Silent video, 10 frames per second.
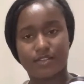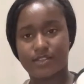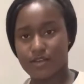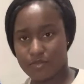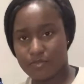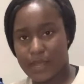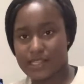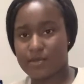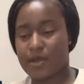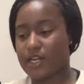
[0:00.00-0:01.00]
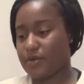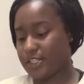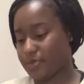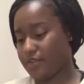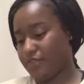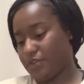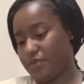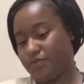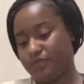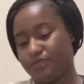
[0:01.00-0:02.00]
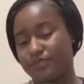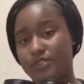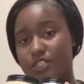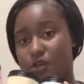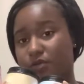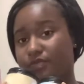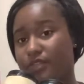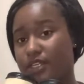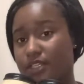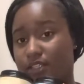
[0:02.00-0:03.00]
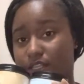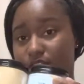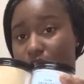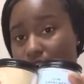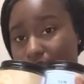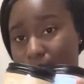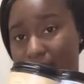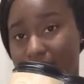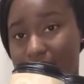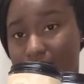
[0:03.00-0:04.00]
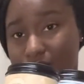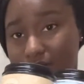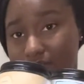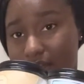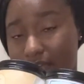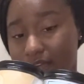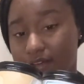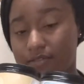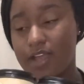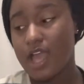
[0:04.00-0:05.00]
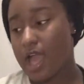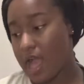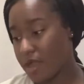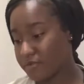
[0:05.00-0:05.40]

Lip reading: the Bath & Body Works perfume. So these are all of my candles that I have. I'm